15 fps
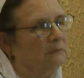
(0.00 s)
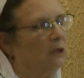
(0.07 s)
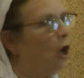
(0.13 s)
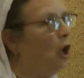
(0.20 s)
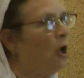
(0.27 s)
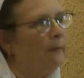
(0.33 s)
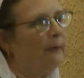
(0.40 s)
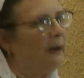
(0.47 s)

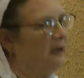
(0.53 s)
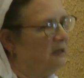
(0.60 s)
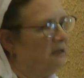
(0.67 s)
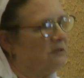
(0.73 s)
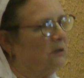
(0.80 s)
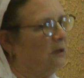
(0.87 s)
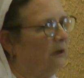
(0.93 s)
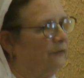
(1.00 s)
All
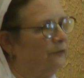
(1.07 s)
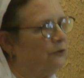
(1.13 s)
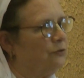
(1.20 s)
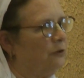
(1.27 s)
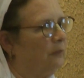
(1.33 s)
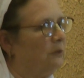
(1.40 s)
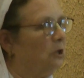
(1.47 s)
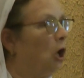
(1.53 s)
bodies offer
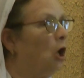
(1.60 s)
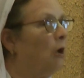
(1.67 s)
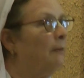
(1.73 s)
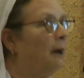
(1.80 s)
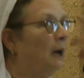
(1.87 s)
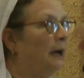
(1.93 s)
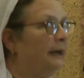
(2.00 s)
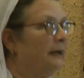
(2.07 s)
trouble. All
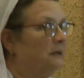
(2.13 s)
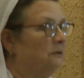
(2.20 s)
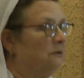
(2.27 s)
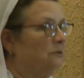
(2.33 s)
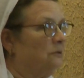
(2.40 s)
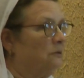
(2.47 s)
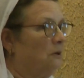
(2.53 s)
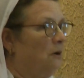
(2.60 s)

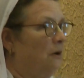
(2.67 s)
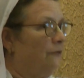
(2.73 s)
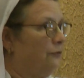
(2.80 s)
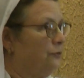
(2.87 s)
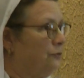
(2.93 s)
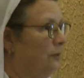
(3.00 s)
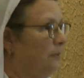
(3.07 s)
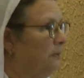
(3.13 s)
minds
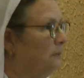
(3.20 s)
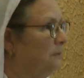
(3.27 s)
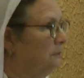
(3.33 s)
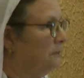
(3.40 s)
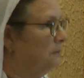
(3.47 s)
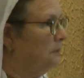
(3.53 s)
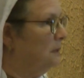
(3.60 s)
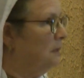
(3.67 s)
offer trouble,
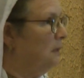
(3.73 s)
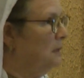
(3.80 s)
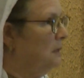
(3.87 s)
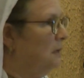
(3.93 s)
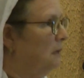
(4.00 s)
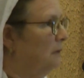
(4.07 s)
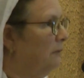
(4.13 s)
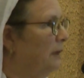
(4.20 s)

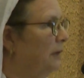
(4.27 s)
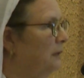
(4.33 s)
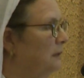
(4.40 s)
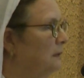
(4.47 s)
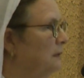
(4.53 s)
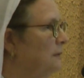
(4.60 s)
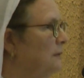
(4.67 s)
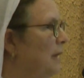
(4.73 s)

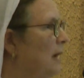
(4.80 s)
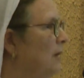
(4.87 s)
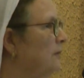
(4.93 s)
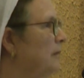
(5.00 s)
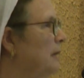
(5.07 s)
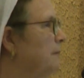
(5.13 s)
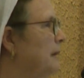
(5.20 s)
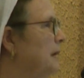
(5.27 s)
right? Now
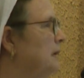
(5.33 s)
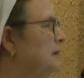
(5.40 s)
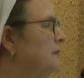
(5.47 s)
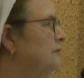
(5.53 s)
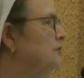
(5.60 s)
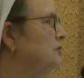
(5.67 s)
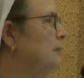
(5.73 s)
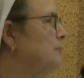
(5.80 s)
they may
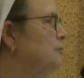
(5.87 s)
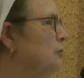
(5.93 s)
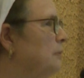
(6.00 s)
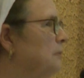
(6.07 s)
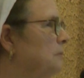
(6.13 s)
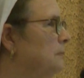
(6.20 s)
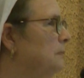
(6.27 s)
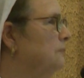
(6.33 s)
give some
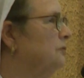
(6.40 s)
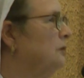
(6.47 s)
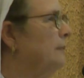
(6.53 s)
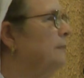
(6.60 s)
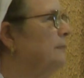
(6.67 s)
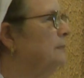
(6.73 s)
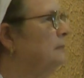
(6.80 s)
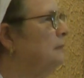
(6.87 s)
trouble,
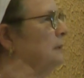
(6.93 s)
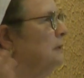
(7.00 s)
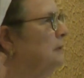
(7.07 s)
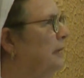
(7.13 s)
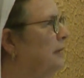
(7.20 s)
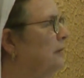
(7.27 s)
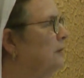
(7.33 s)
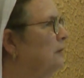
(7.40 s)
some
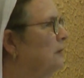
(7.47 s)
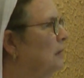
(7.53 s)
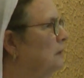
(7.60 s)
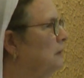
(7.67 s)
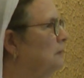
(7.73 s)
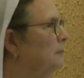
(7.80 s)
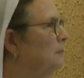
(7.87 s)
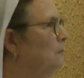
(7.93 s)
later a
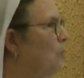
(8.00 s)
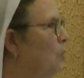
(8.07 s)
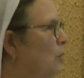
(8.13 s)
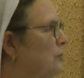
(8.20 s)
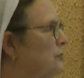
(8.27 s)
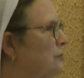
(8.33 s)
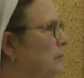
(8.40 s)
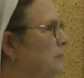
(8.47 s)
little bit
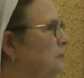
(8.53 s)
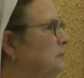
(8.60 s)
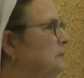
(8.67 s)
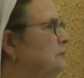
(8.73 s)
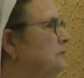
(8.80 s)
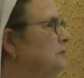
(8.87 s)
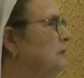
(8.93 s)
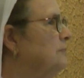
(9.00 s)
more
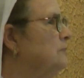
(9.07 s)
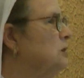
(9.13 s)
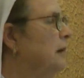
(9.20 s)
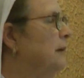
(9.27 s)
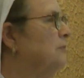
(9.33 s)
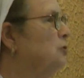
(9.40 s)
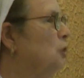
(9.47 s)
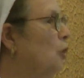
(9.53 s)
trouble,
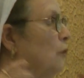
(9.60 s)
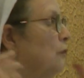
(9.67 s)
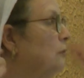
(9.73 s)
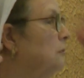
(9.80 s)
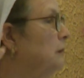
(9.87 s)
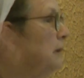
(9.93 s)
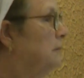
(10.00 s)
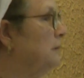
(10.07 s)
sometimes
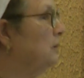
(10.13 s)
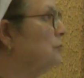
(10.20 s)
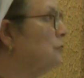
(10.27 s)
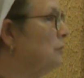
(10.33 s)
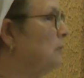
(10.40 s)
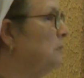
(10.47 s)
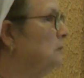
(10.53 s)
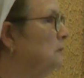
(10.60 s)
overwhelming
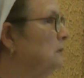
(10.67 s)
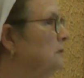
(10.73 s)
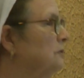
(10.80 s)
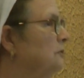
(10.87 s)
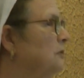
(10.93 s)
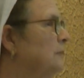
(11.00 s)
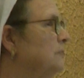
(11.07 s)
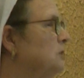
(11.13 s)
trouble,
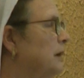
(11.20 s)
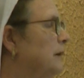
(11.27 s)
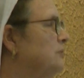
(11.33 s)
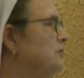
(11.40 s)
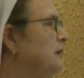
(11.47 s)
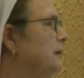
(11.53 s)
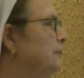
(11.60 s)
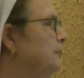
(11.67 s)

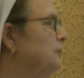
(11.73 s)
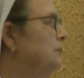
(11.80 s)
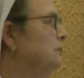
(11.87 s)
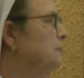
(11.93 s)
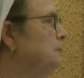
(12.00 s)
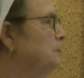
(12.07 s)
sometimes they appear to be